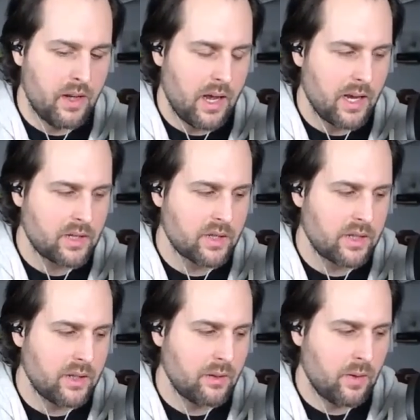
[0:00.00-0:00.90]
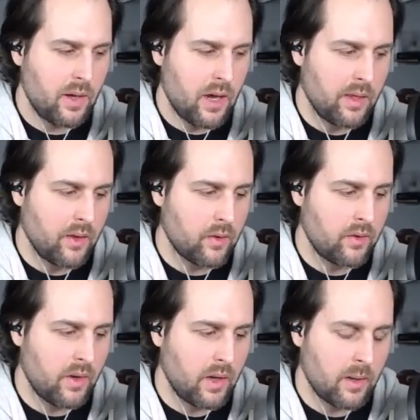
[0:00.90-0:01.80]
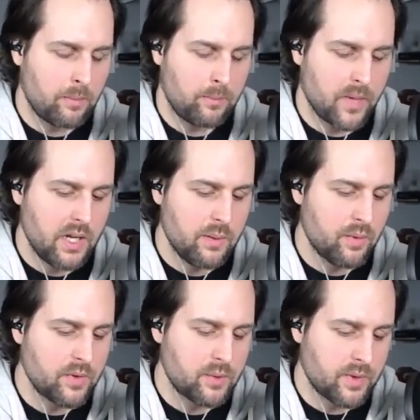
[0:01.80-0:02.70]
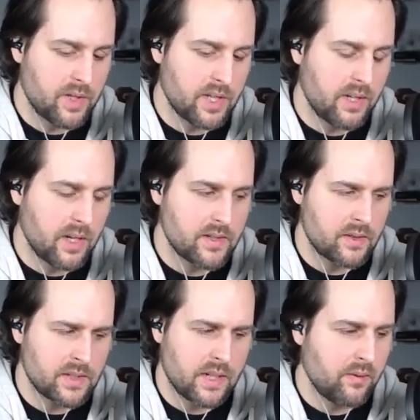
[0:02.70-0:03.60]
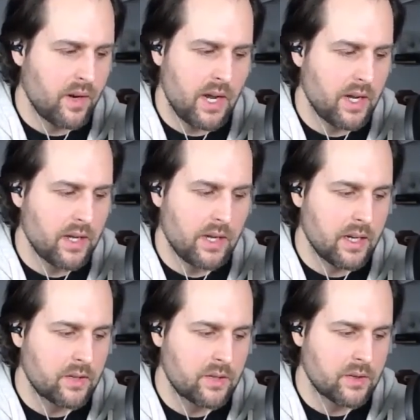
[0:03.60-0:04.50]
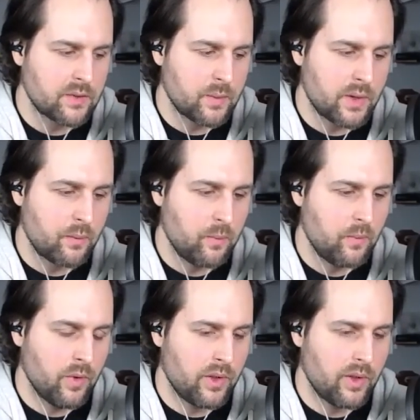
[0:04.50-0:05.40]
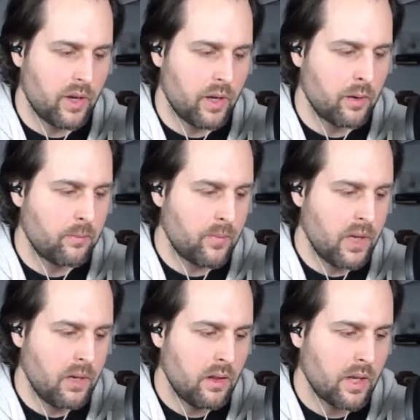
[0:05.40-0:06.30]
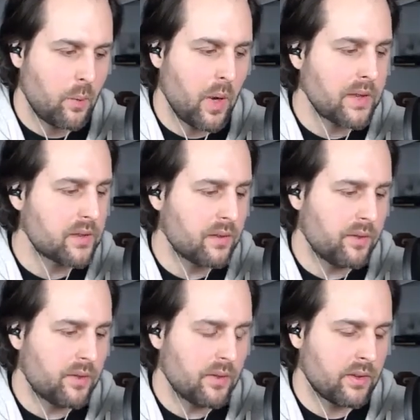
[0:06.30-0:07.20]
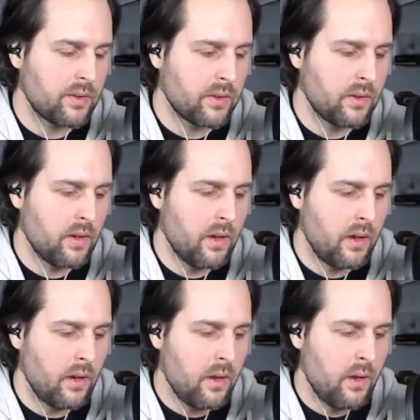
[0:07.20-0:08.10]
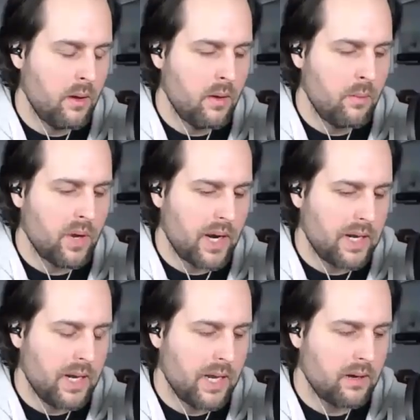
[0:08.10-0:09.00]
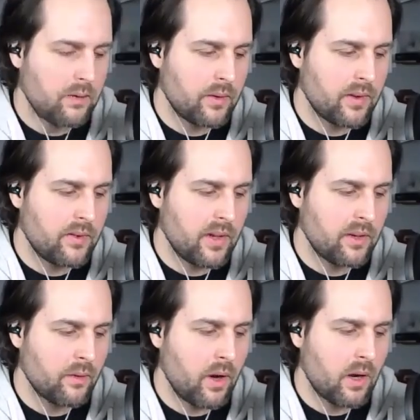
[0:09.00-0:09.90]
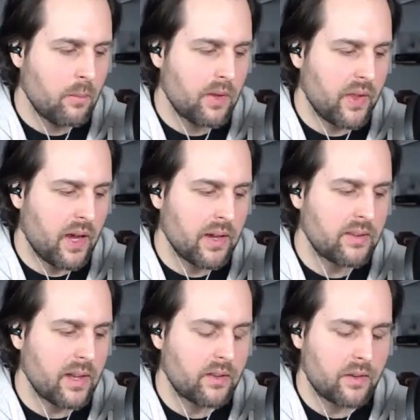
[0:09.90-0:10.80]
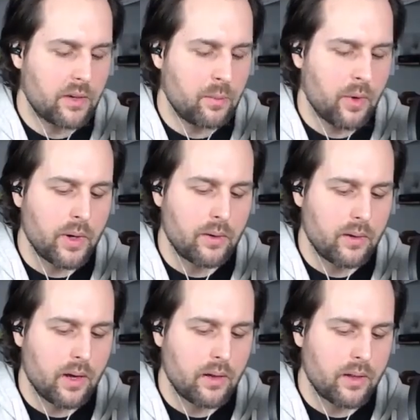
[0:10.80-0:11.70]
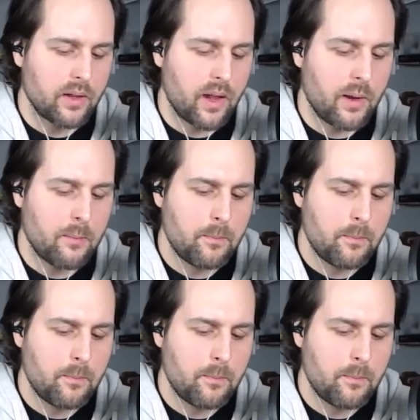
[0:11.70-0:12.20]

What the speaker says: I actually on those indie boots with the Day-Night soles, I never had any issues with like wet surfaces. But I can't really say you're wrong about the ice. That's a good point. I didn't think of that.